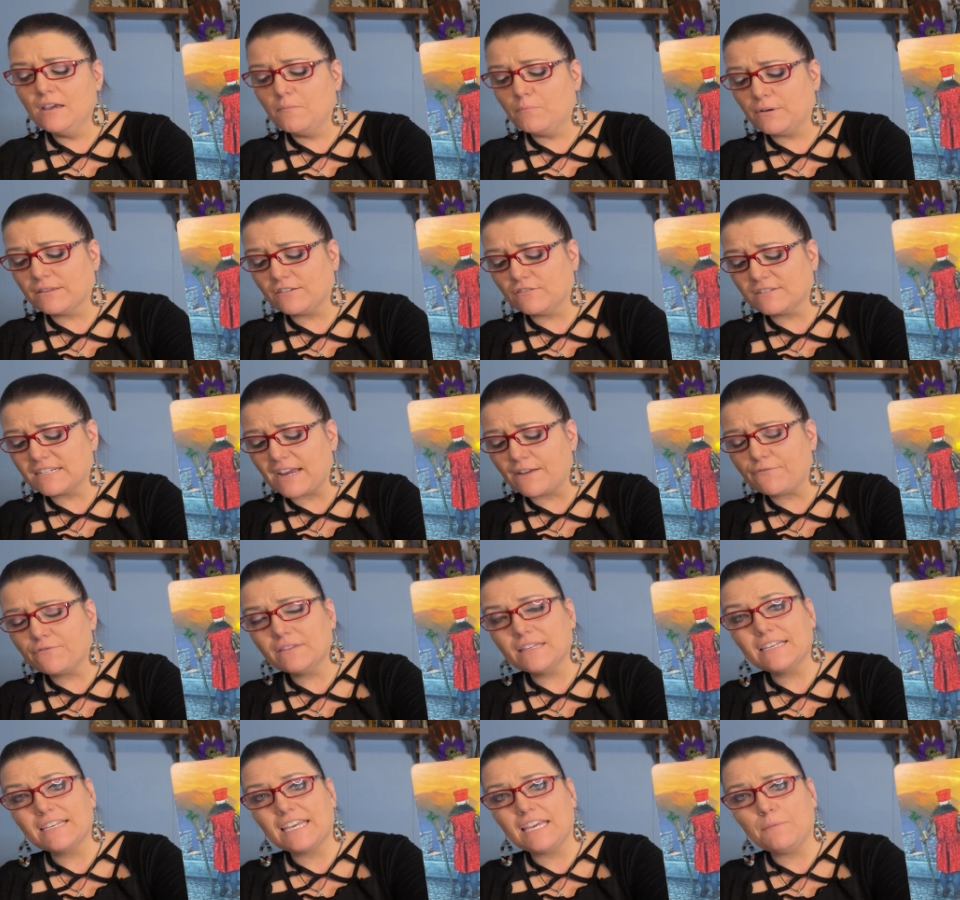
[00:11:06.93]
But they're
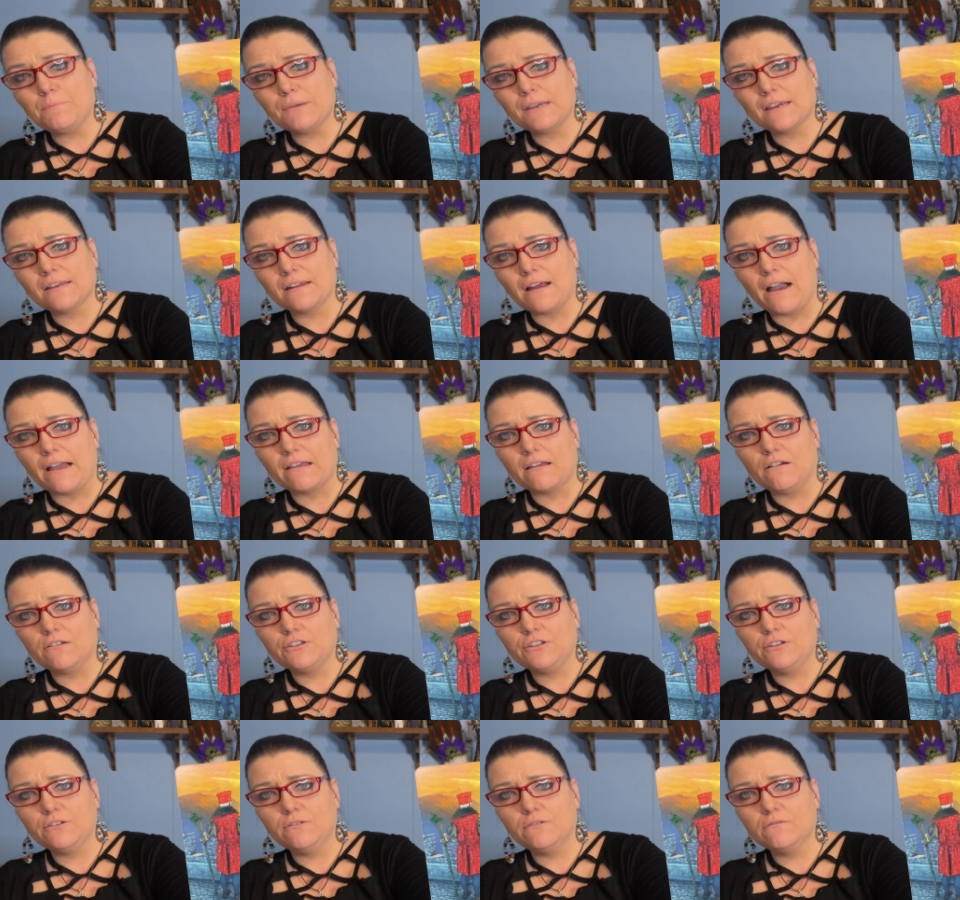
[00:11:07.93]
definitely keeping an eye on
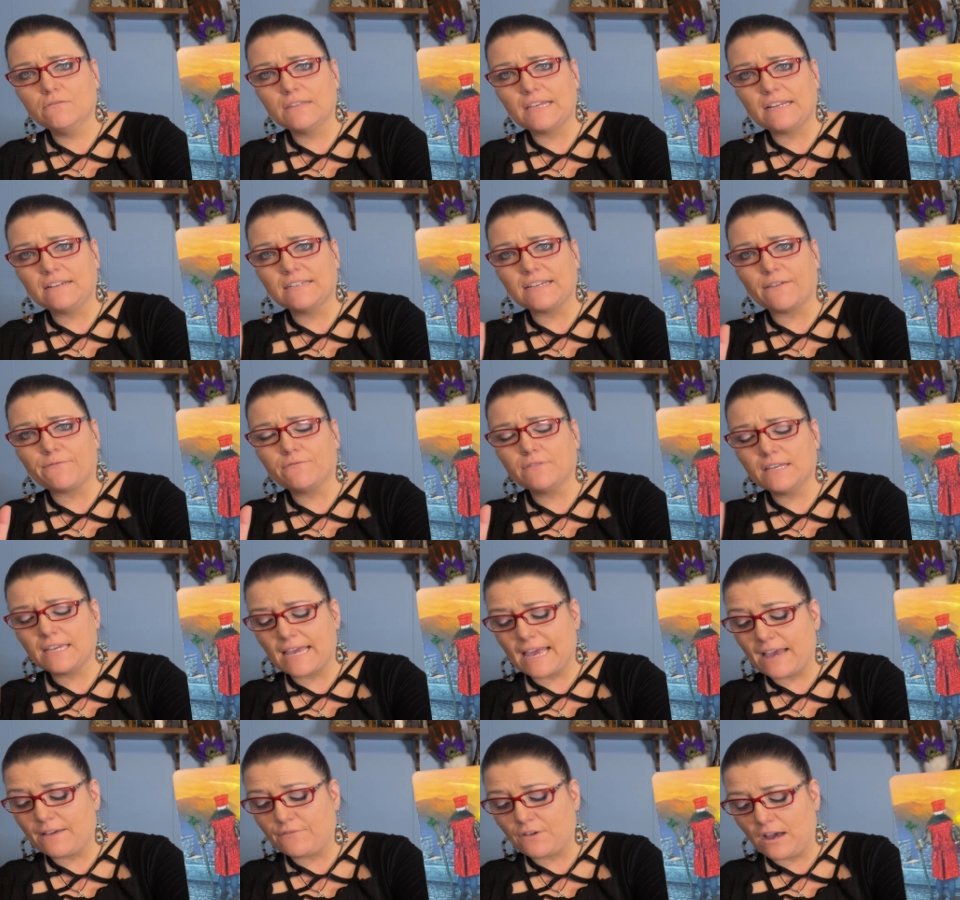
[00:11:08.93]
you. They definitely
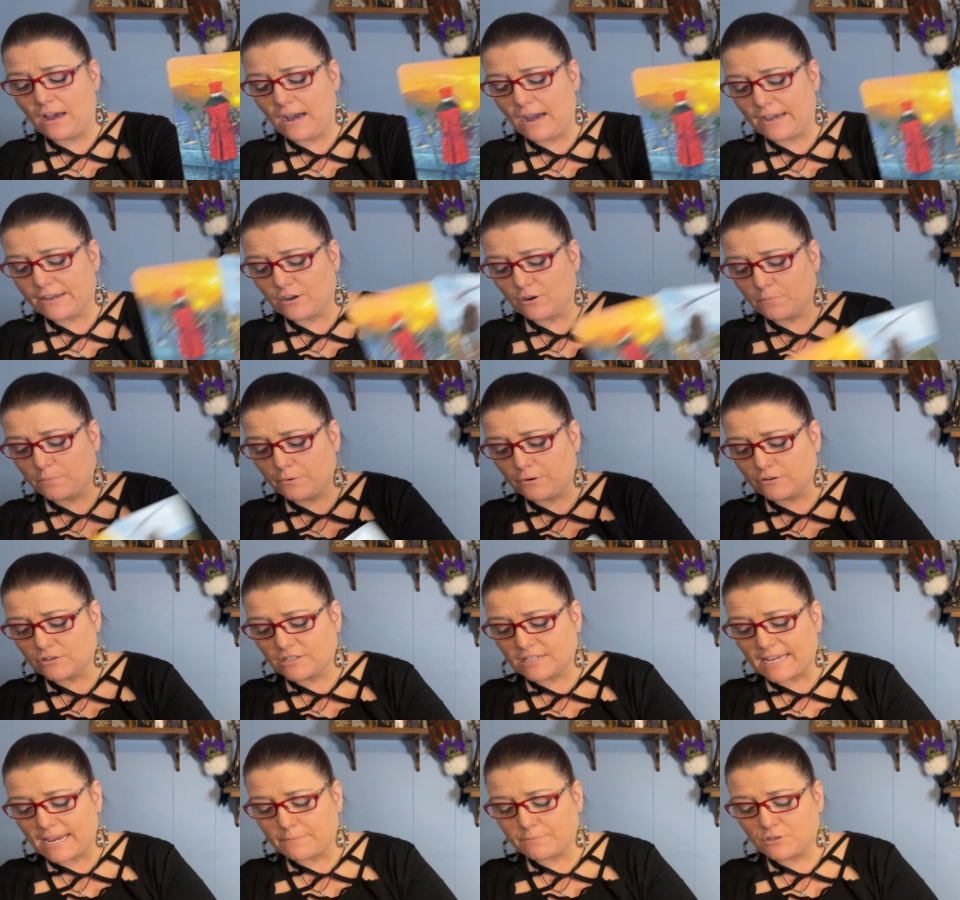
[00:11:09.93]
have a higher
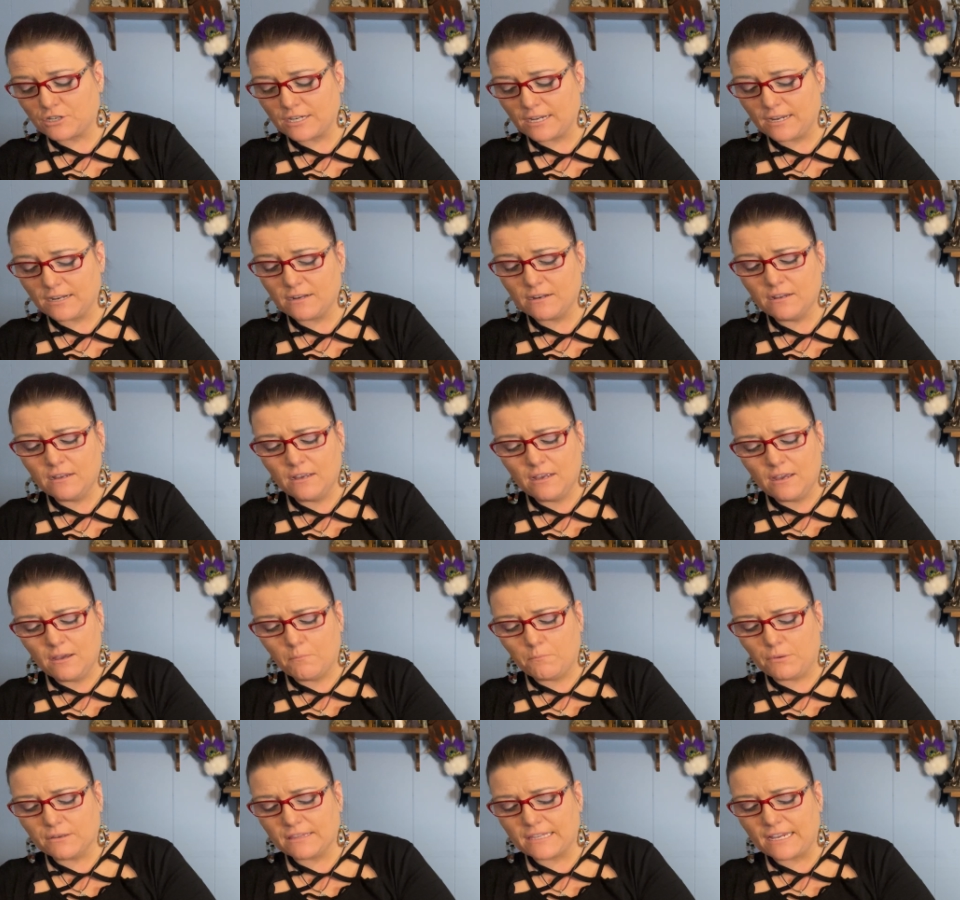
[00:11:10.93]
perception,
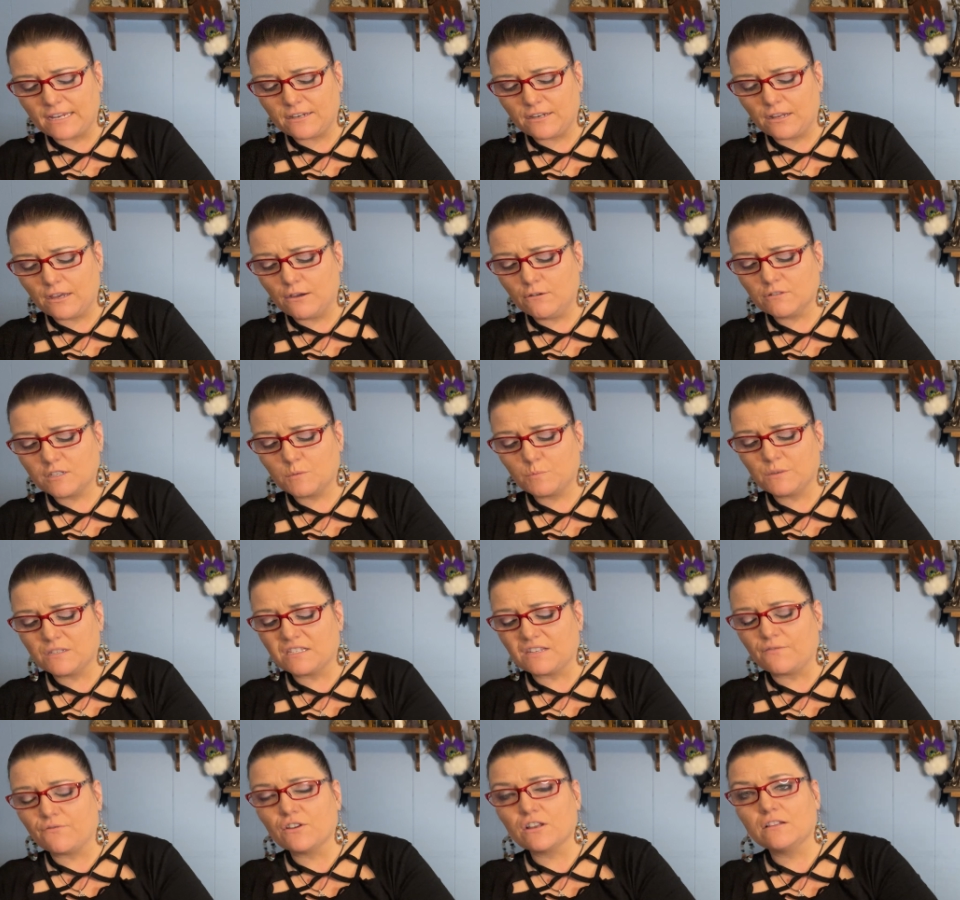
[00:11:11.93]
but they know
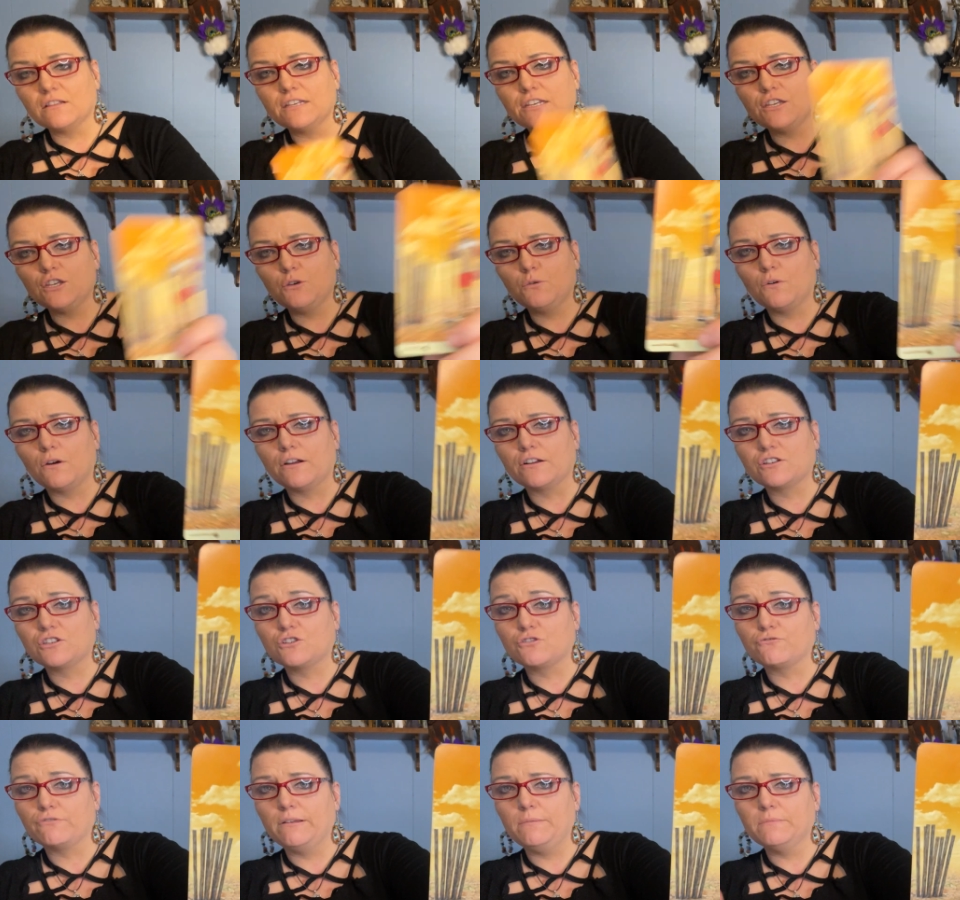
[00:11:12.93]
specifically you are
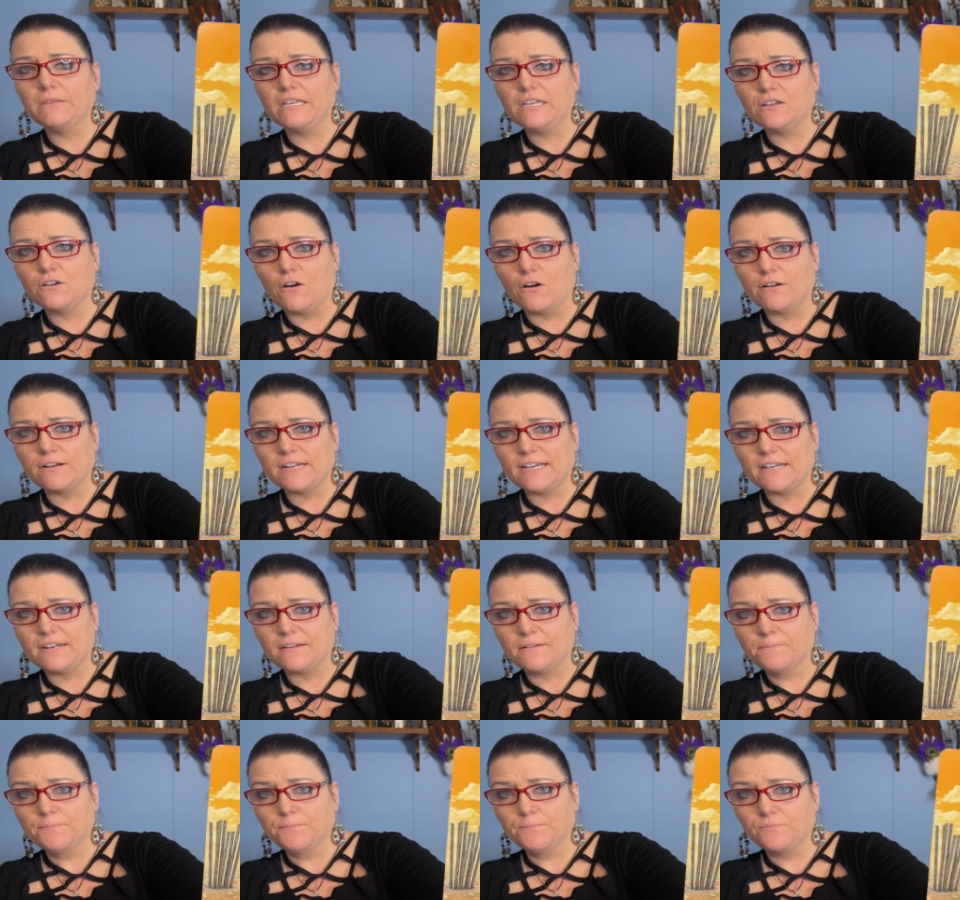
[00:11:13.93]
extremely
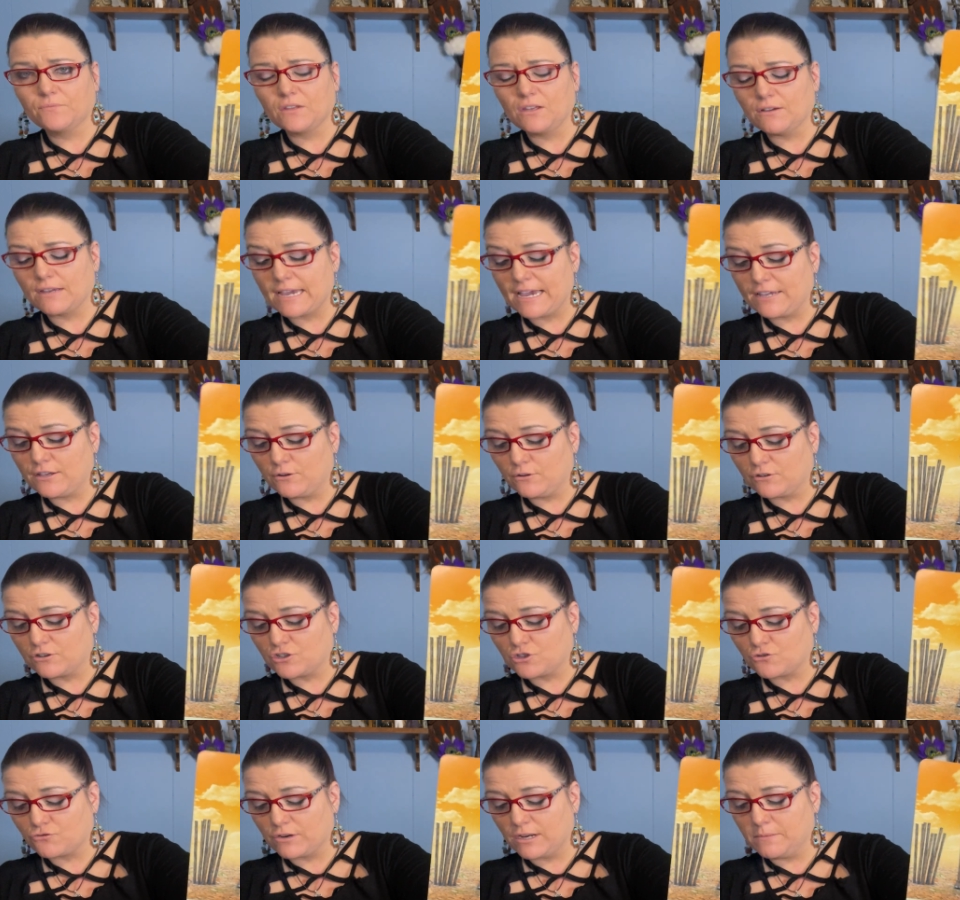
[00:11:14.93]
guarded, okay? You're
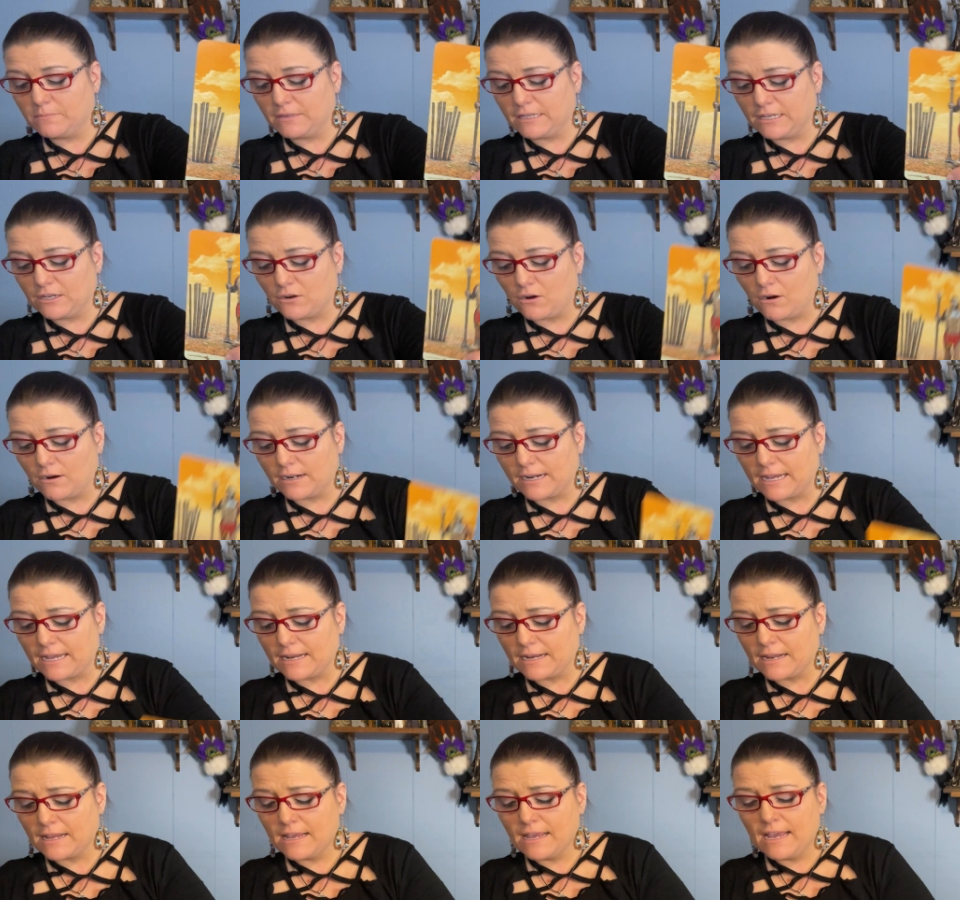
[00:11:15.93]
extremely
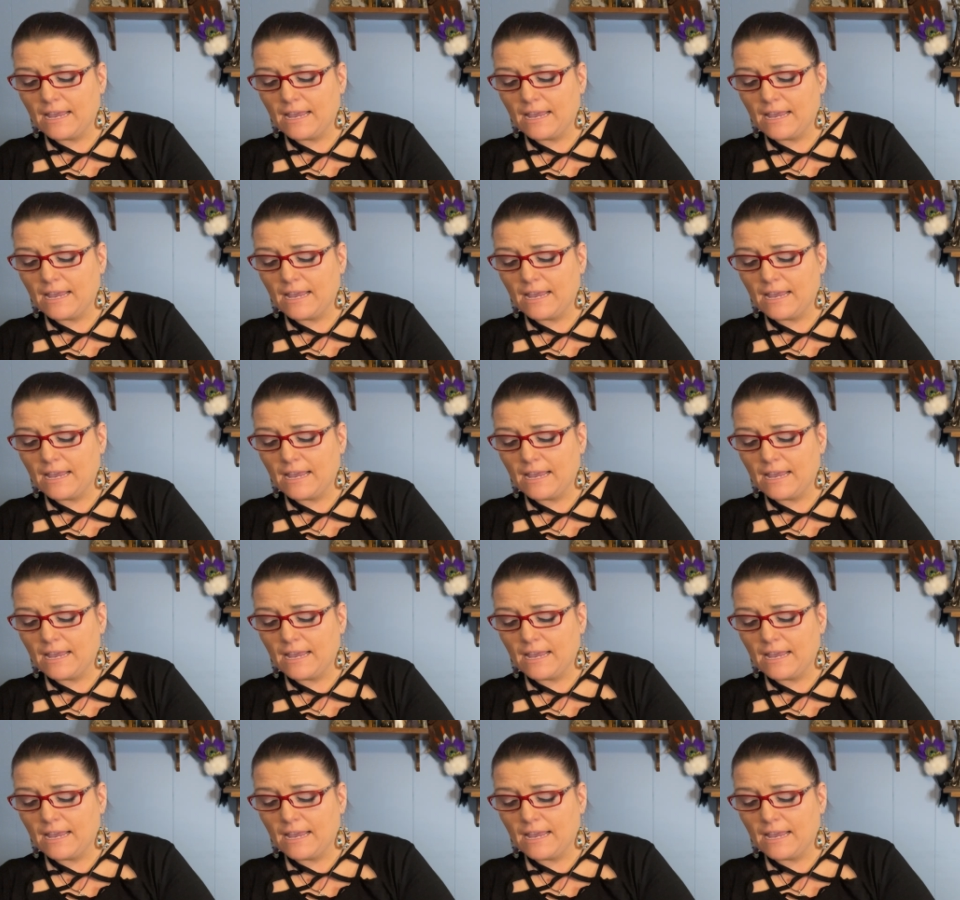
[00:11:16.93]
guarded.